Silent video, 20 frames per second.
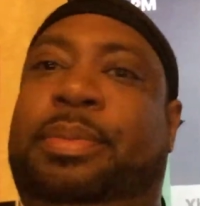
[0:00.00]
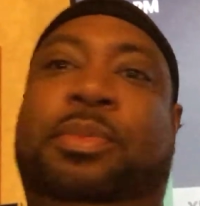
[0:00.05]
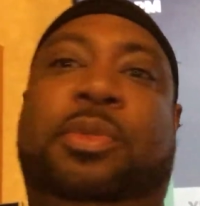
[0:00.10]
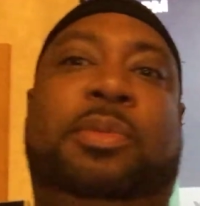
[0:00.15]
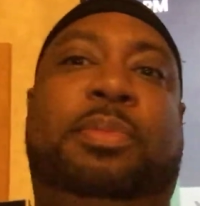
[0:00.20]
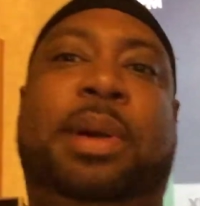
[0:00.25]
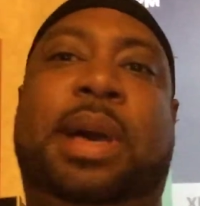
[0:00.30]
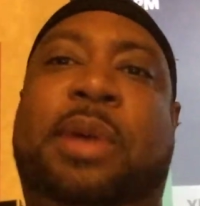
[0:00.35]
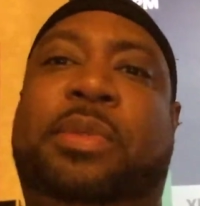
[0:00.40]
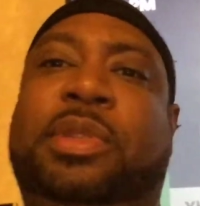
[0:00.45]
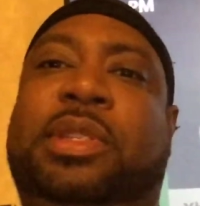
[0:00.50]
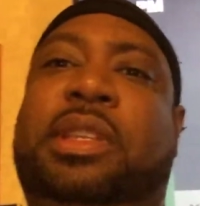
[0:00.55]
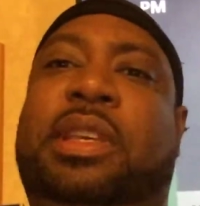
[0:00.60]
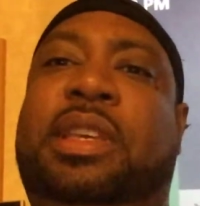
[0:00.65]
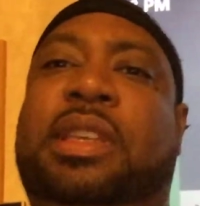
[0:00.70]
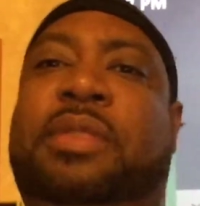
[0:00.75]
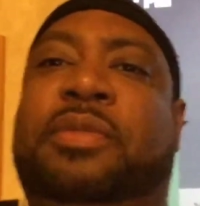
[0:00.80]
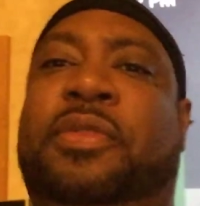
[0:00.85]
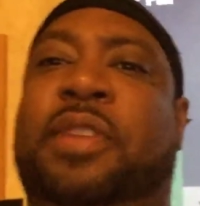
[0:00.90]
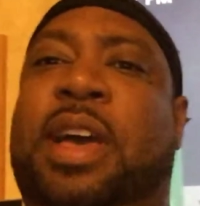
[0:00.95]
More power to
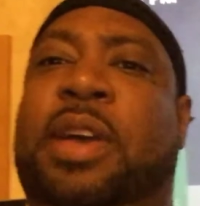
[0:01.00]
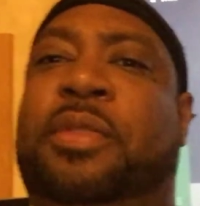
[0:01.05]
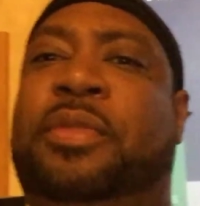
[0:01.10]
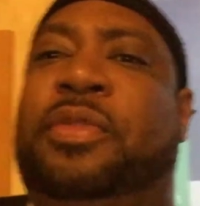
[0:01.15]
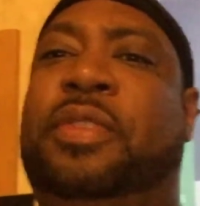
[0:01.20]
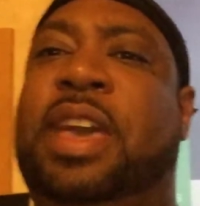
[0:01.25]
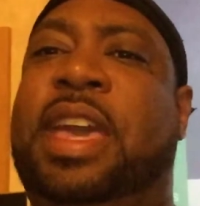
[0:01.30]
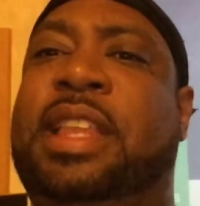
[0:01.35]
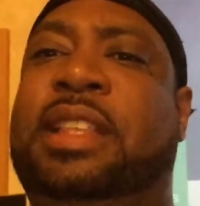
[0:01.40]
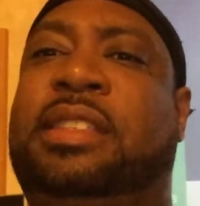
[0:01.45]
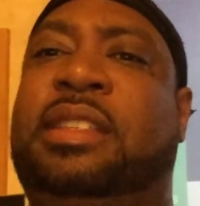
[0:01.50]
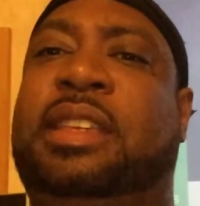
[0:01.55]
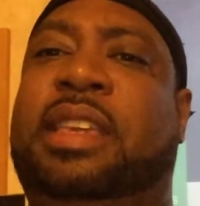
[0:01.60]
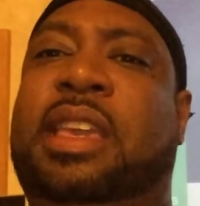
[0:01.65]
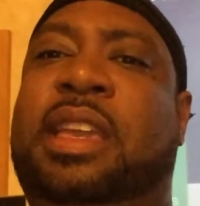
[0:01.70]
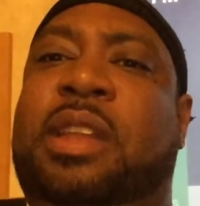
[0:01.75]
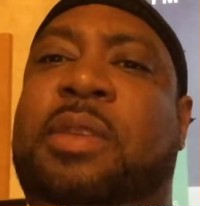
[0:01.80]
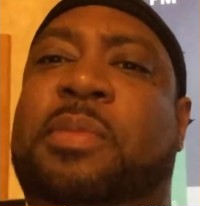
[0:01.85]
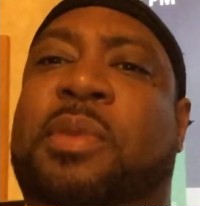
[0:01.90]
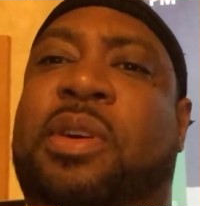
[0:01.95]
you. Final Fantasy,
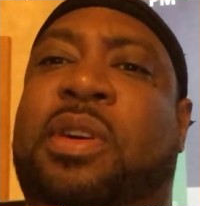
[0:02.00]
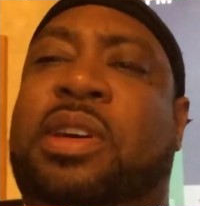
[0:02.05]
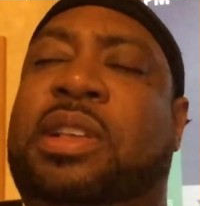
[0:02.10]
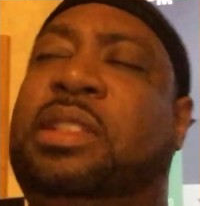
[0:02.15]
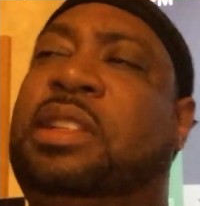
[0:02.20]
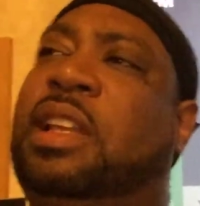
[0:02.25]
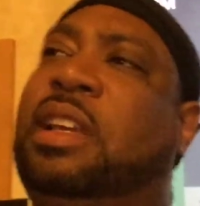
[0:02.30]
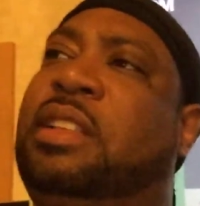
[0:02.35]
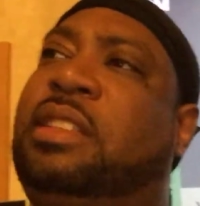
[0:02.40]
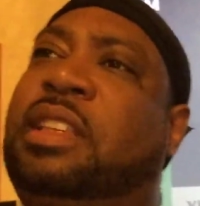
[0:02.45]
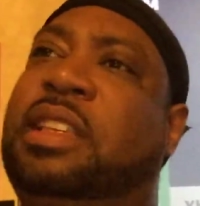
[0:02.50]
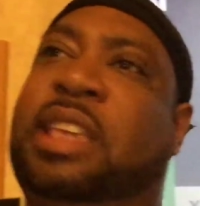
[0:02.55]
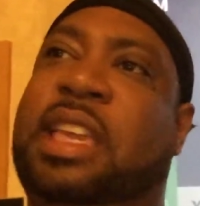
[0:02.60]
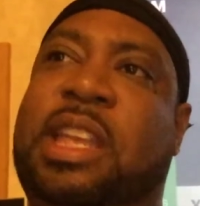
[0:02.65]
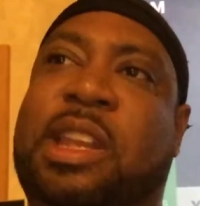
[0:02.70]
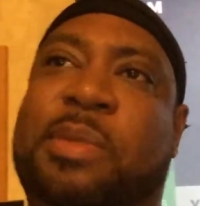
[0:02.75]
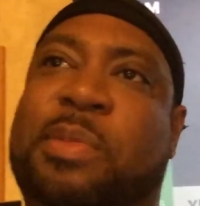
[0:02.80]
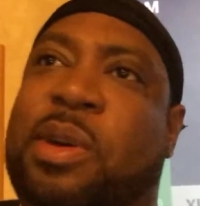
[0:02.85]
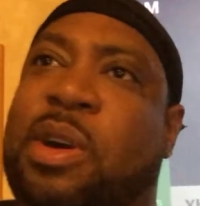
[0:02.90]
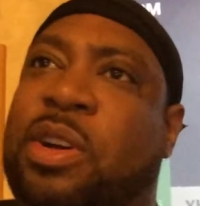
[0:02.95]
Kingdom Hearts. Like I said,
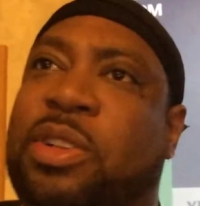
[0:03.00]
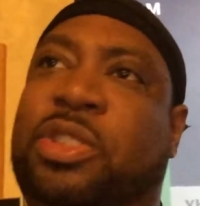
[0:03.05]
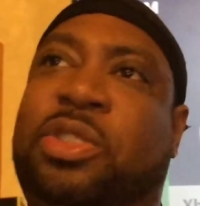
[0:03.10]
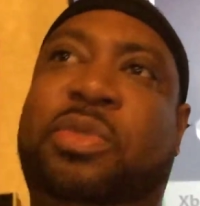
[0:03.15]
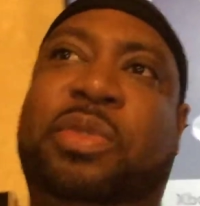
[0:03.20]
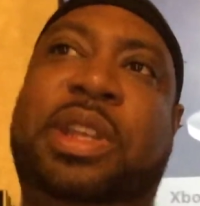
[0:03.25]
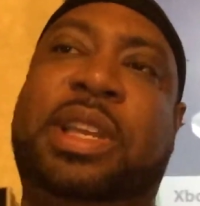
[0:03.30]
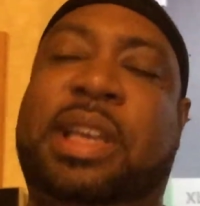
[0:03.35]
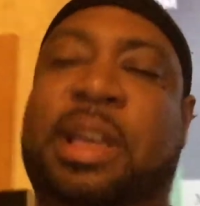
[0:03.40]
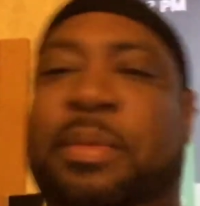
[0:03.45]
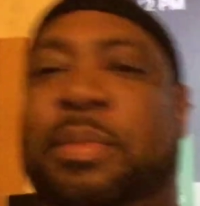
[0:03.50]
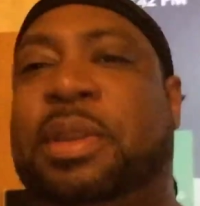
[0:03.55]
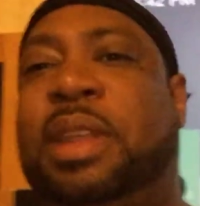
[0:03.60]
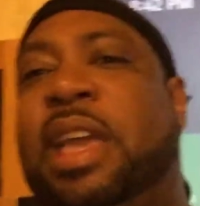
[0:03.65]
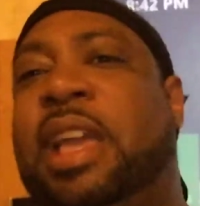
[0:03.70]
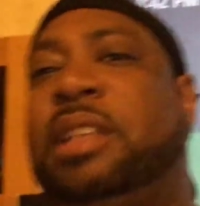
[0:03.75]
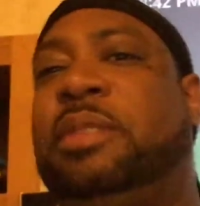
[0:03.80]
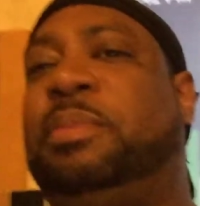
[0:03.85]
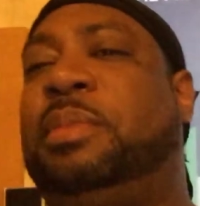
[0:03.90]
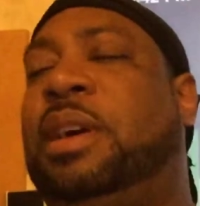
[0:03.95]
Kingdom Hearts 3 coming
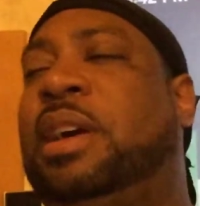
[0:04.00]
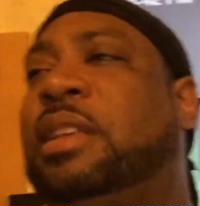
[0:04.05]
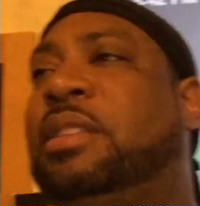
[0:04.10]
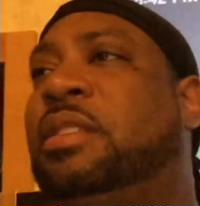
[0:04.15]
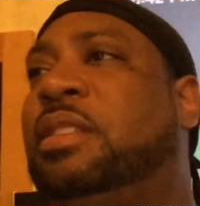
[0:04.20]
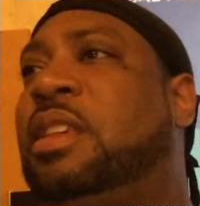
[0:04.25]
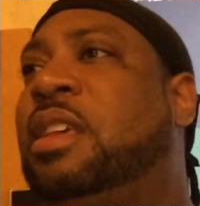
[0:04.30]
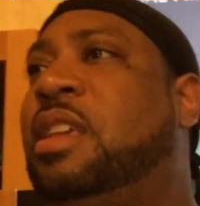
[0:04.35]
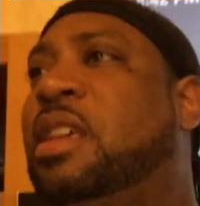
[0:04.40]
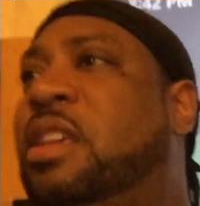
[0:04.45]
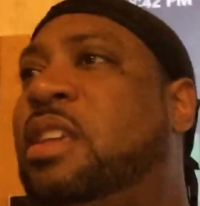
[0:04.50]
to Xbox.